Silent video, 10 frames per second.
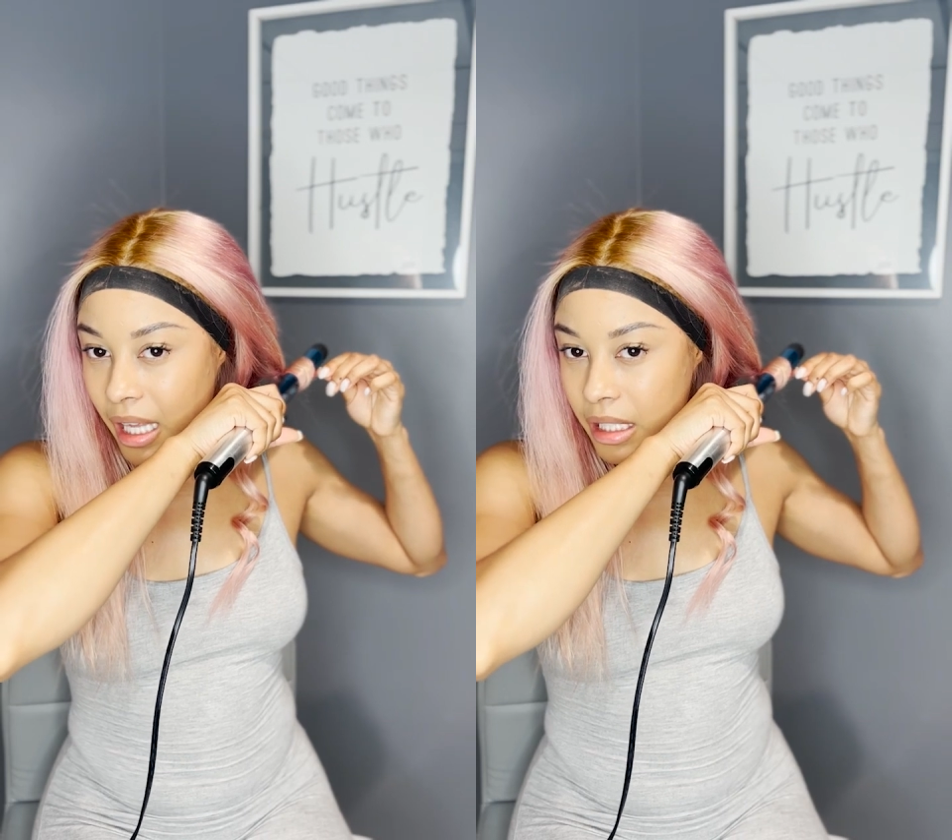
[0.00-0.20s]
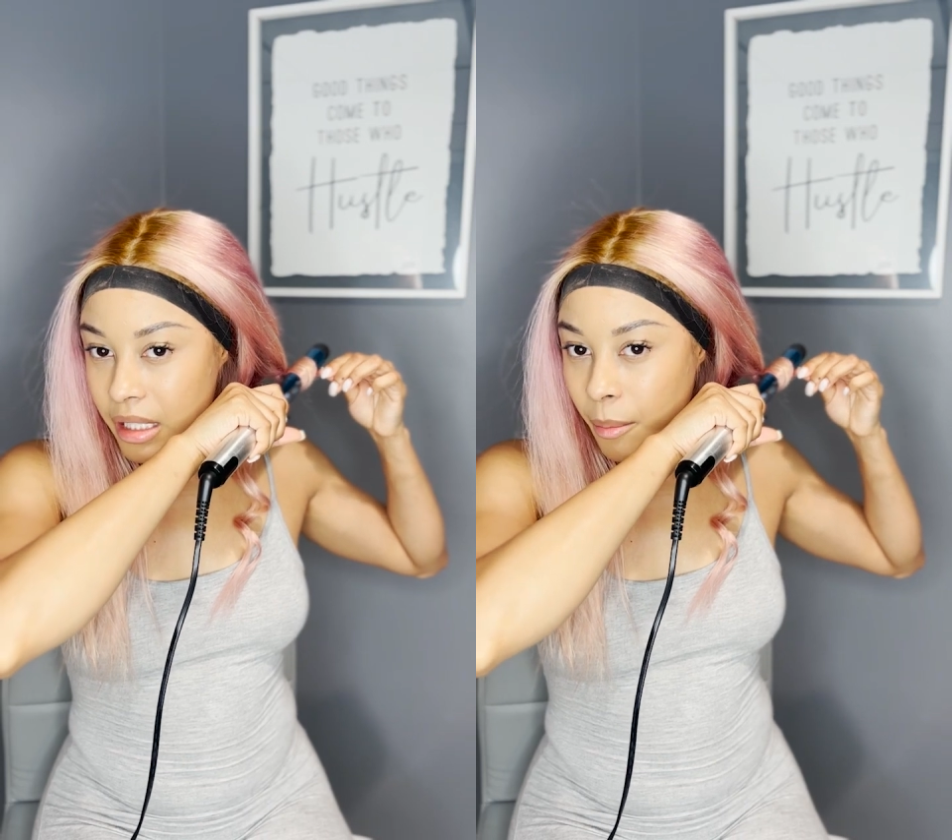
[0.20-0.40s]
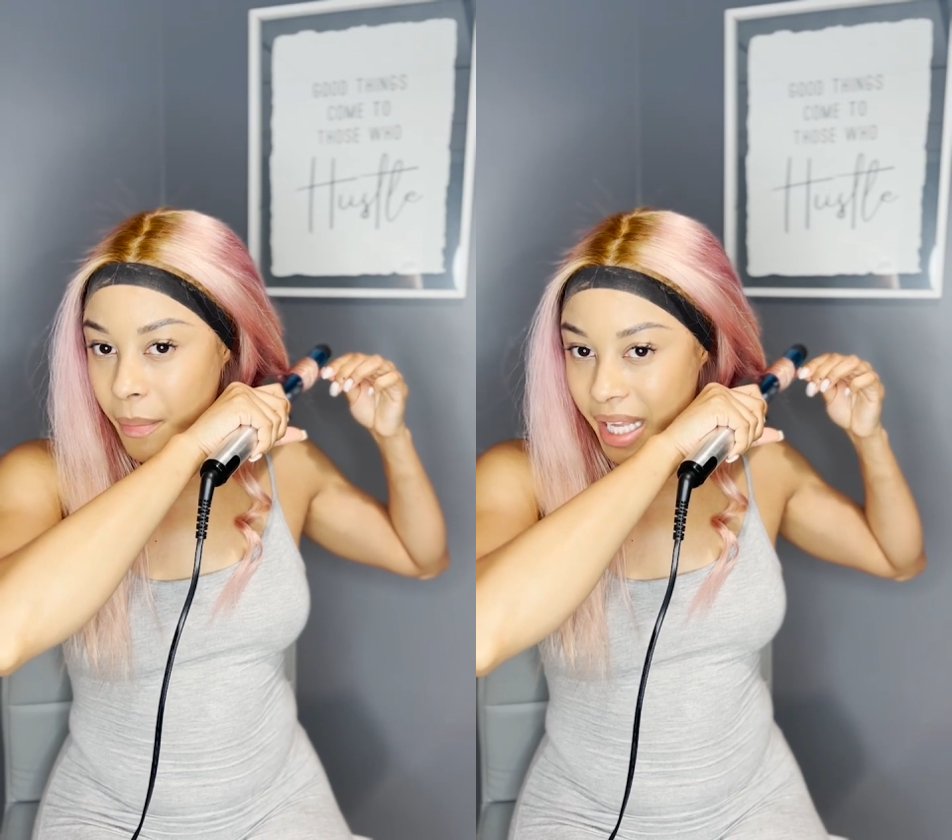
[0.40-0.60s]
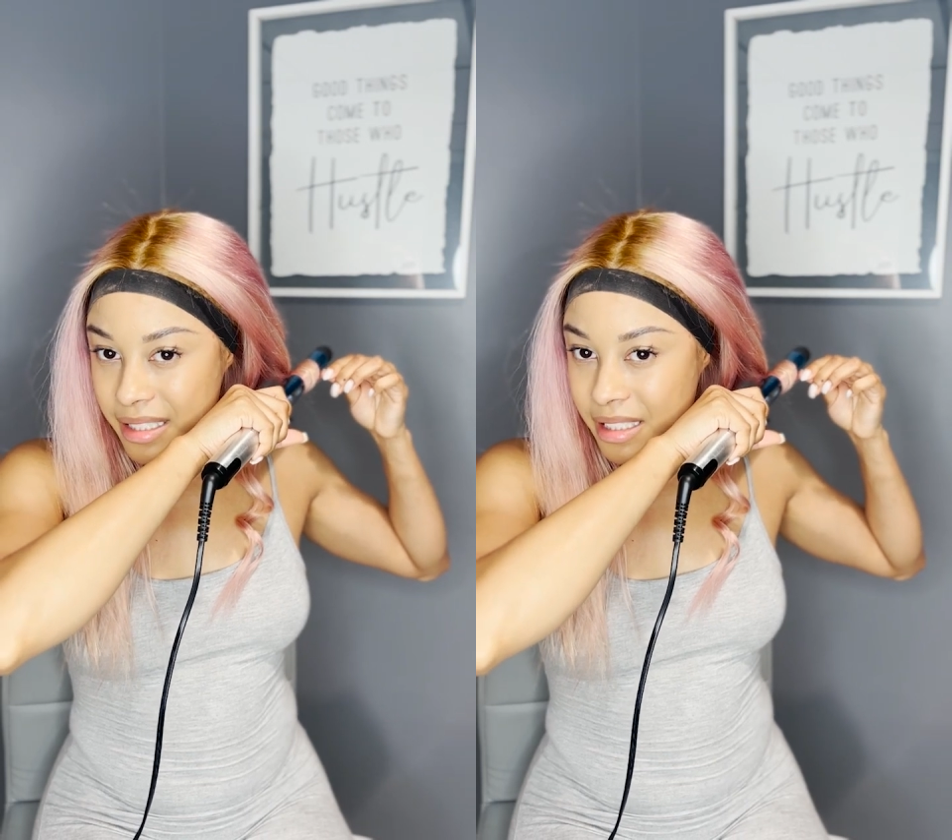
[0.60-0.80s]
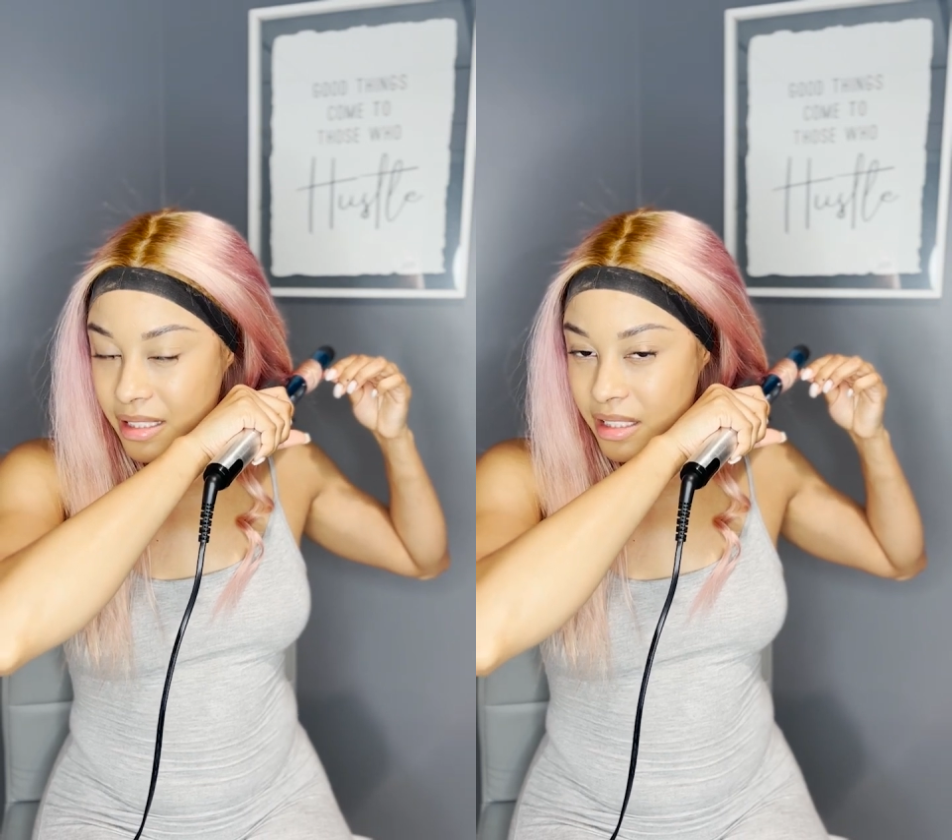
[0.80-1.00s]
the
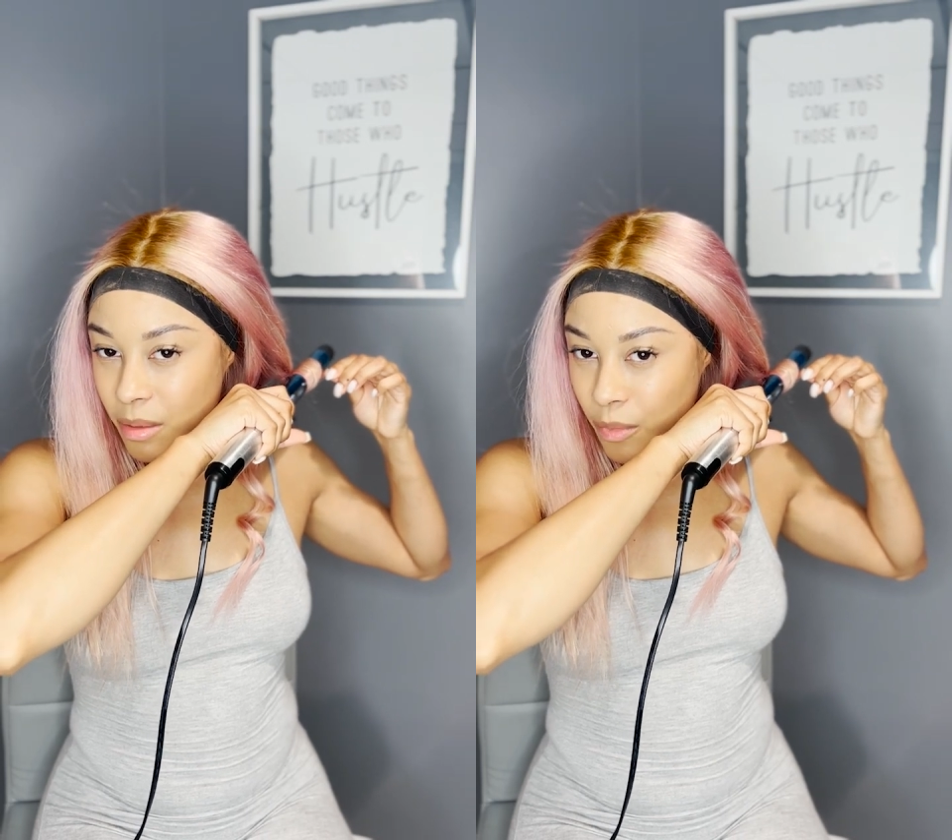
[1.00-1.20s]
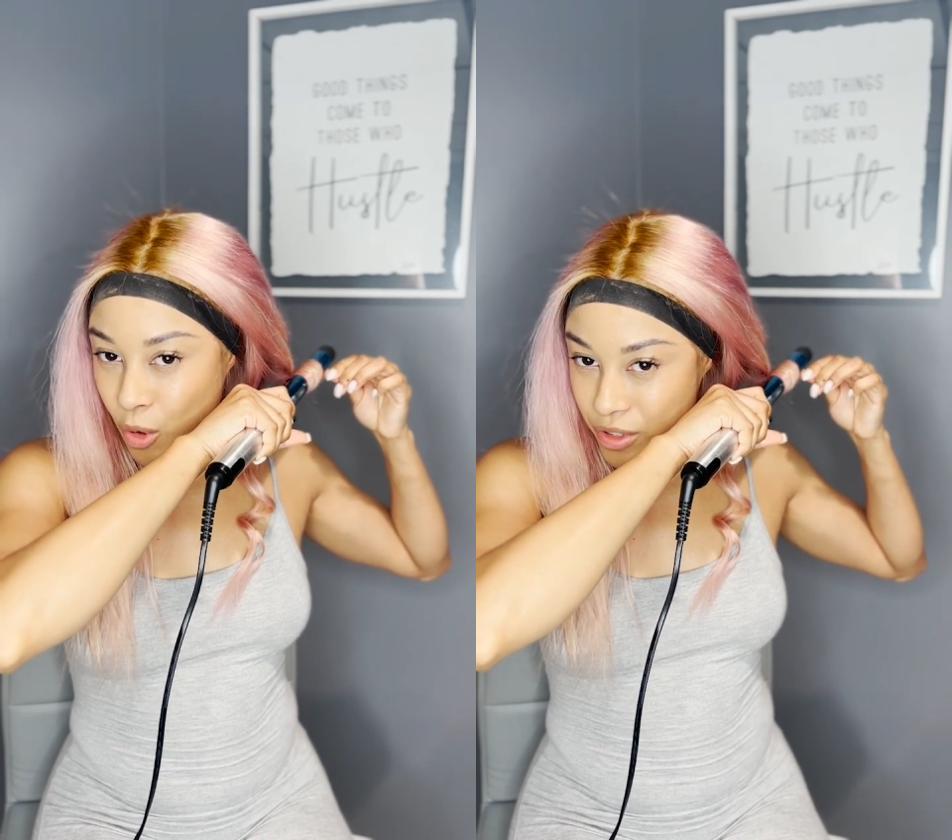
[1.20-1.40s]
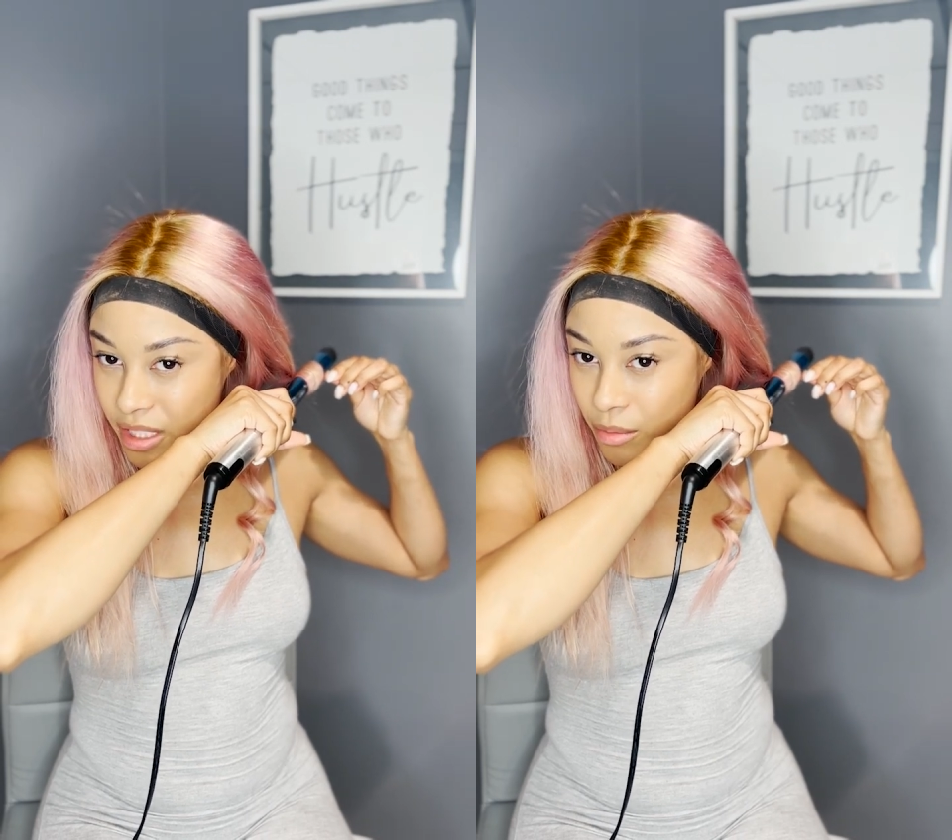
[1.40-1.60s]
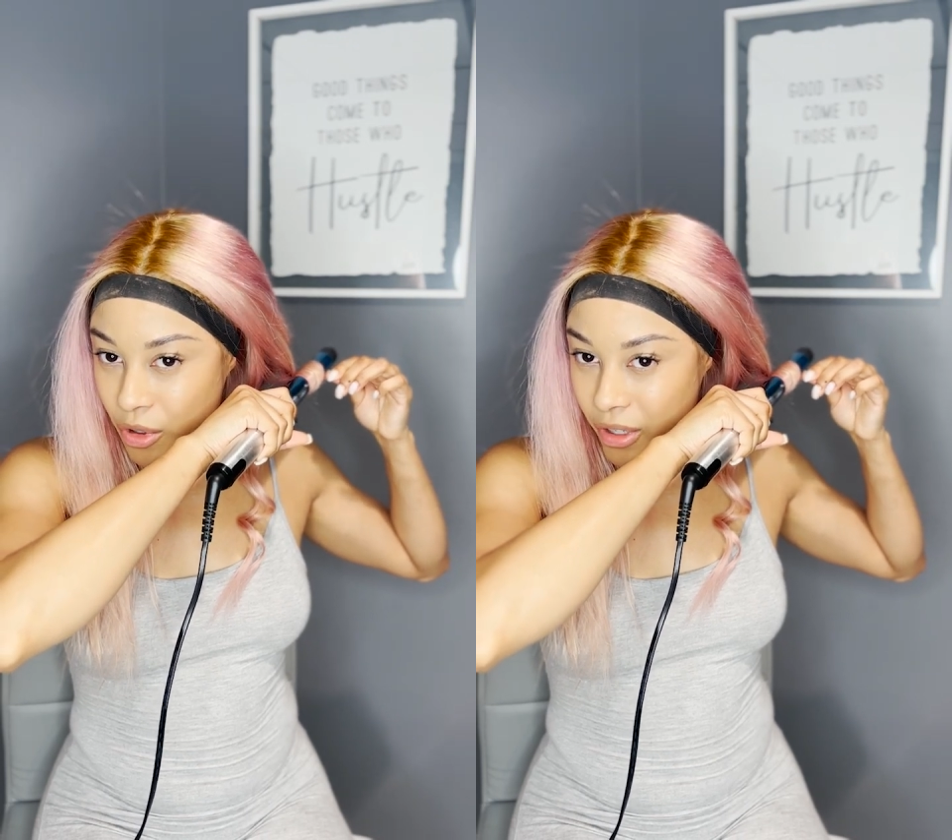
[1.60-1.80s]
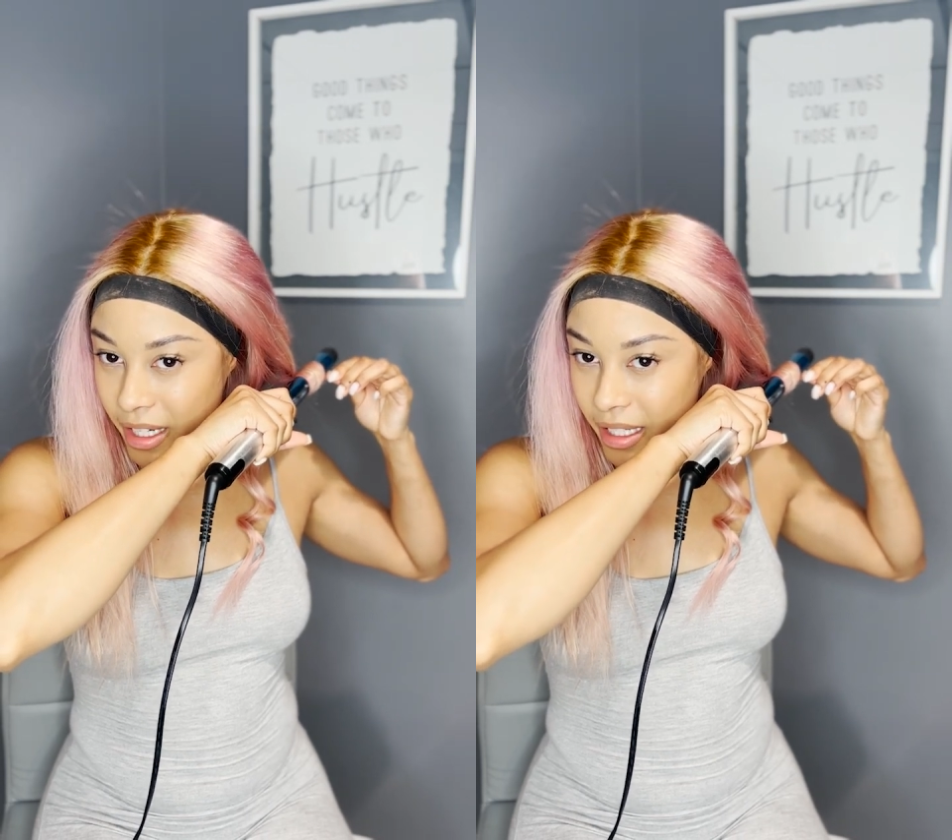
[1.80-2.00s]
base is the most
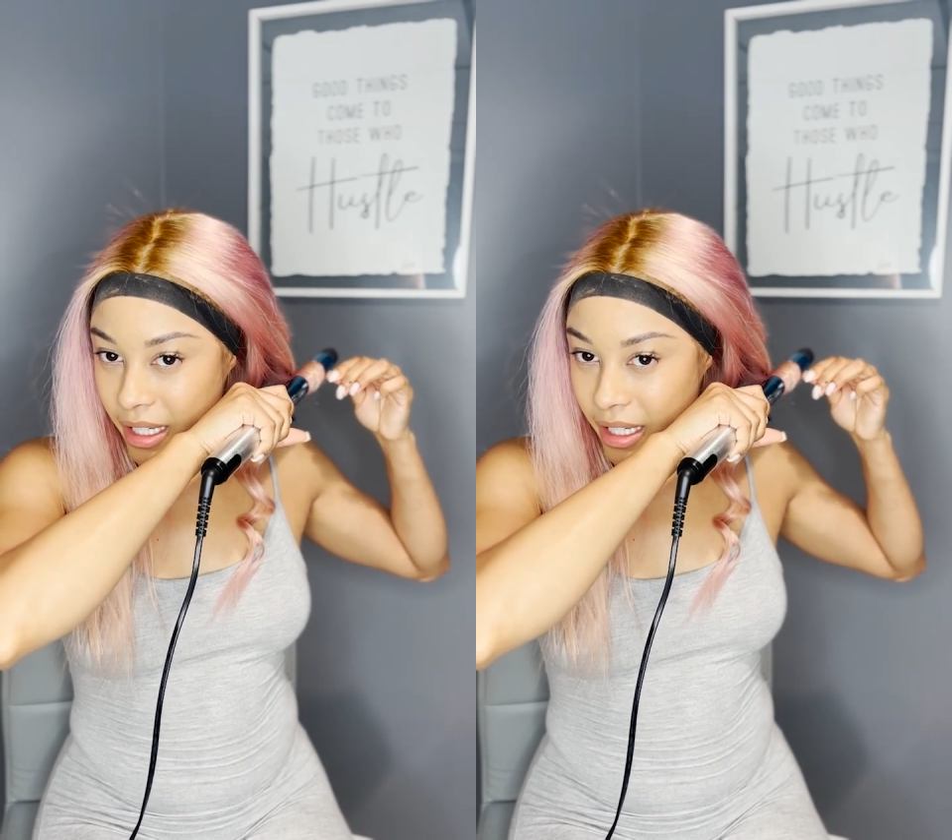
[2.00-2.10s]
important,